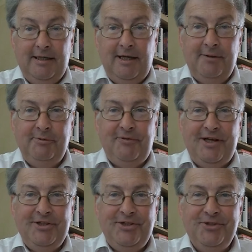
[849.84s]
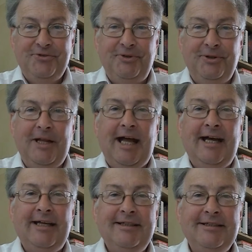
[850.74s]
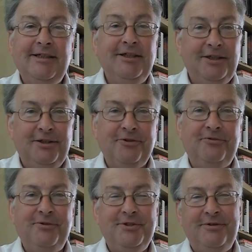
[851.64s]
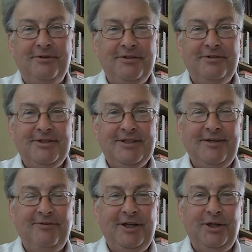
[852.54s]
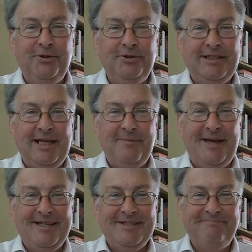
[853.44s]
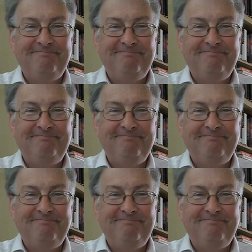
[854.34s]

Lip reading: hope you found this useful, and look forward to receiving your TMAs.